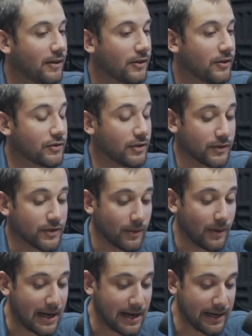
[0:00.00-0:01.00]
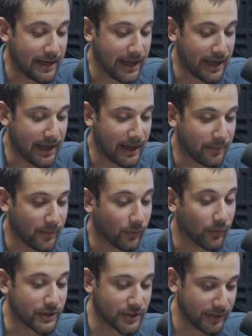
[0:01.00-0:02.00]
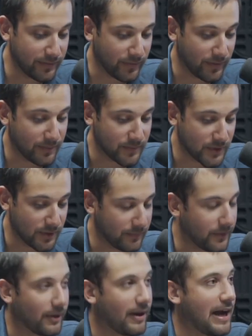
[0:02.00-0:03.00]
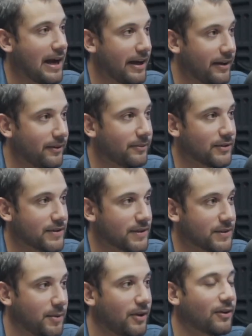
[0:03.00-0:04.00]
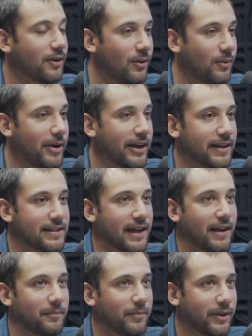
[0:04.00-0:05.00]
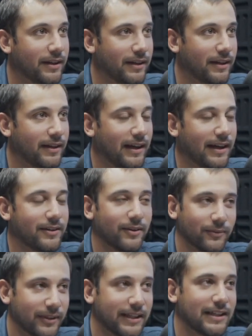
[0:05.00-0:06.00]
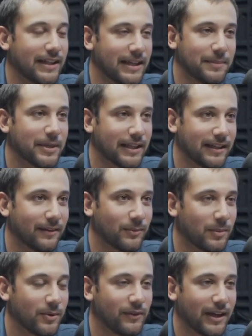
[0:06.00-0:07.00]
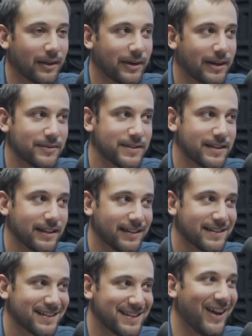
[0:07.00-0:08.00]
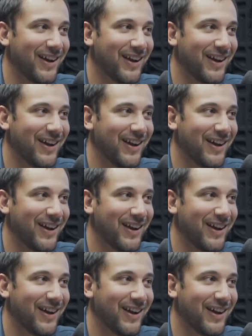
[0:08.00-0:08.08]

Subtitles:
Sure. So I am originally from Steubenville, Ohio, which is a small coal mining town, but I don't really claim it because we moved down when I was 6. So